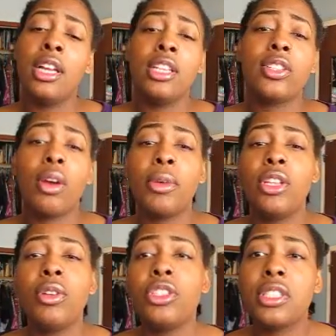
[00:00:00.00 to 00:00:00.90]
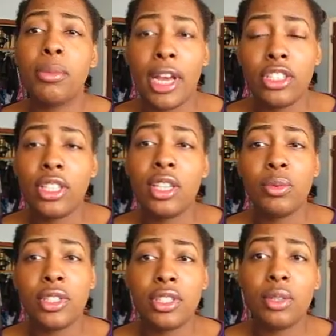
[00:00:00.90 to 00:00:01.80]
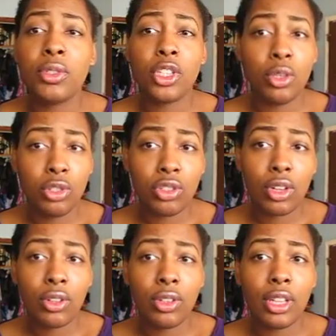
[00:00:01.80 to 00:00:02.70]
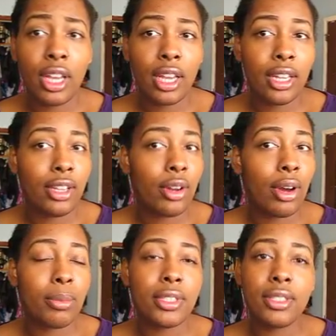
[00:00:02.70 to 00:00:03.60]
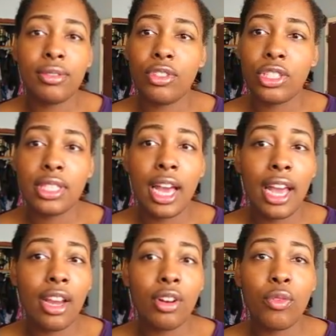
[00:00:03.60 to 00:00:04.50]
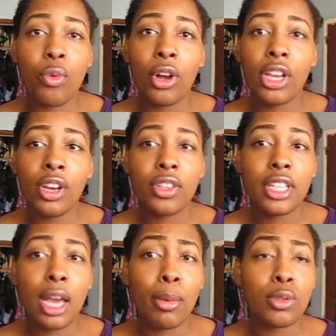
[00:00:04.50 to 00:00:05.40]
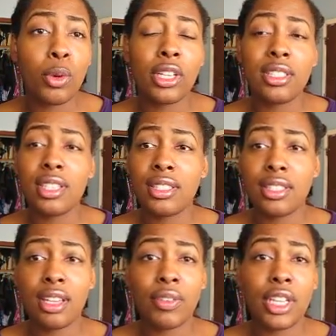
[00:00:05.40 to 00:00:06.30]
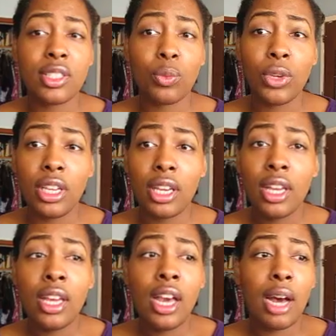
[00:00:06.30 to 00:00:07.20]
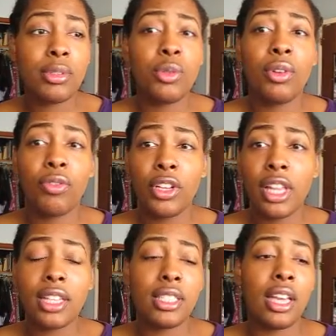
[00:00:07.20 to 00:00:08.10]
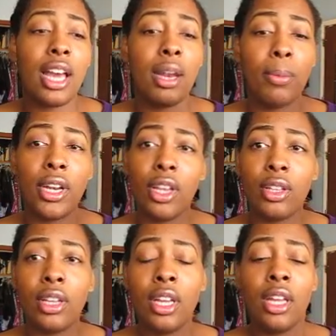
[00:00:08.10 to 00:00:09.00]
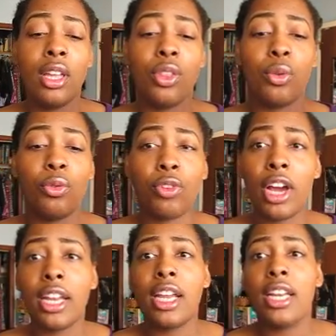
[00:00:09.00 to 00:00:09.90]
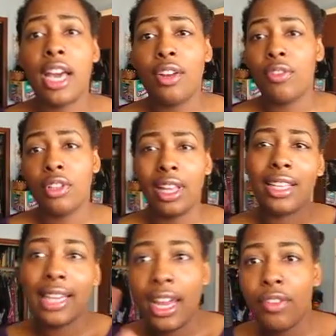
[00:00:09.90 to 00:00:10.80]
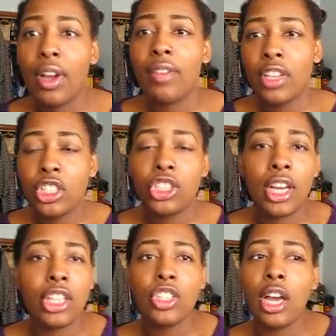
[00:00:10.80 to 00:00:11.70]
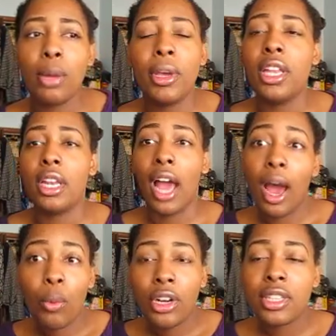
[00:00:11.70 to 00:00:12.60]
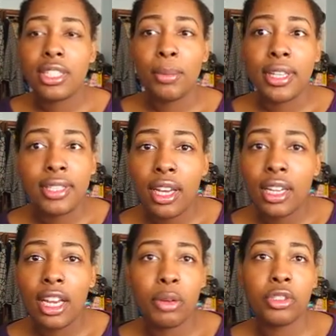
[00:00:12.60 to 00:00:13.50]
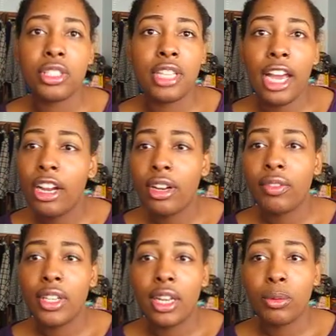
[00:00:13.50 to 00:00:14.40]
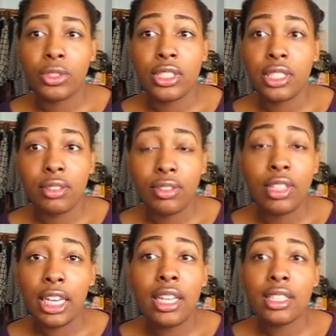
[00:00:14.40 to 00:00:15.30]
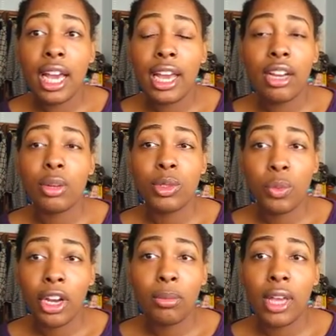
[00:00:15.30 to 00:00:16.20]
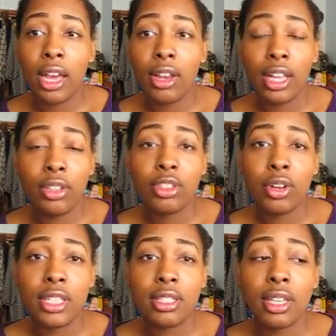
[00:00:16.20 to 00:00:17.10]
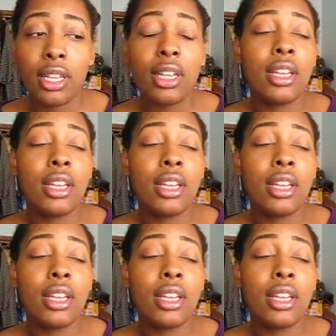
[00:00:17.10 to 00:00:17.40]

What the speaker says: So, I mean, you can just imagine that it was a huge struggle, and, I was just tired of working all the time. I was working 6 and 7 days a week. I was doing freelancing. I had a Monday through Friday, 9 to 5-ish kind of job, and I wanted to see my son. I was just tired of it. I was getting tired. It was wearing me out. I looked crazy.